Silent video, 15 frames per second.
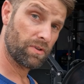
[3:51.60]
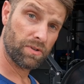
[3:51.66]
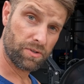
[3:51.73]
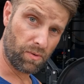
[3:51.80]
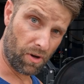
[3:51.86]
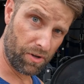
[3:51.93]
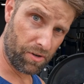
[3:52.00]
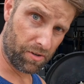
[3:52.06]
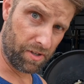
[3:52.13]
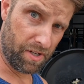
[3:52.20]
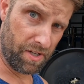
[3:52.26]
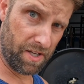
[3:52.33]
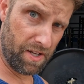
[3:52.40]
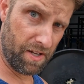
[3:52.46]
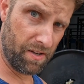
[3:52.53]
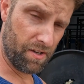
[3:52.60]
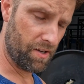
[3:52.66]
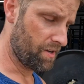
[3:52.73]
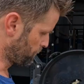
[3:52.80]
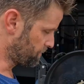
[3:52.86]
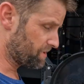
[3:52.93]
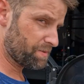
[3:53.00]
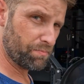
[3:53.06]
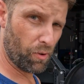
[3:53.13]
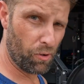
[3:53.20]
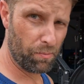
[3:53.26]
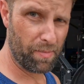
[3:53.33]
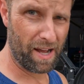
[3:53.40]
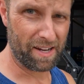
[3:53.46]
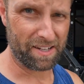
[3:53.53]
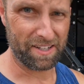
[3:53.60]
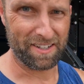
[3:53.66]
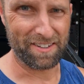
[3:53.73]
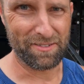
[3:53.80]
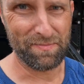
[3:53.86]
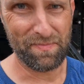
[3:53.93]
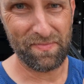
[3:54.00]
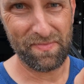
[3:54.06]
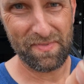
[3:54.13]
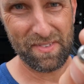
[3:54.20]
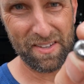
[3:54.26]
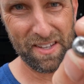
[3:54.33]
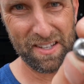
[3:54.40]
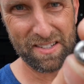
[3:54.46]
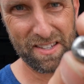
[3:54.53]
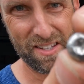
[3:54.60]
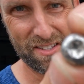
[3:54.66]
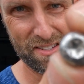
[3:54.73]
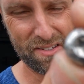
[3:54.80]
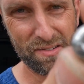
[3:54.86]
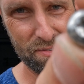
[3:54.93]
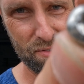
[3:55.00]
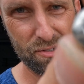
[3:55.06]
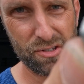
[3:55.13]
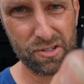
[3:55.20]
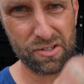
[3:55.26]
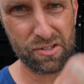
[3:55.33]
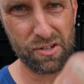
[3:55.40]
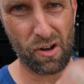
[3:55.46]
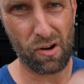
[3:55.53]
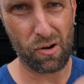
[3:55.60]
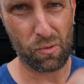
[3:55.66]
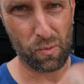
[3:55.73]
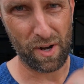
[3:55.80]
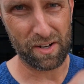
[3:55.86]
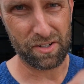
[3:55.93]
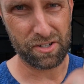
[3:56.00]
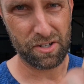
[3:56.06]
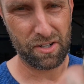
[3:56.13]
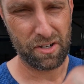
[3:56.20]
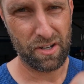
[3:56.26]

So all you're going to need to put this bolt back in is this star wrench.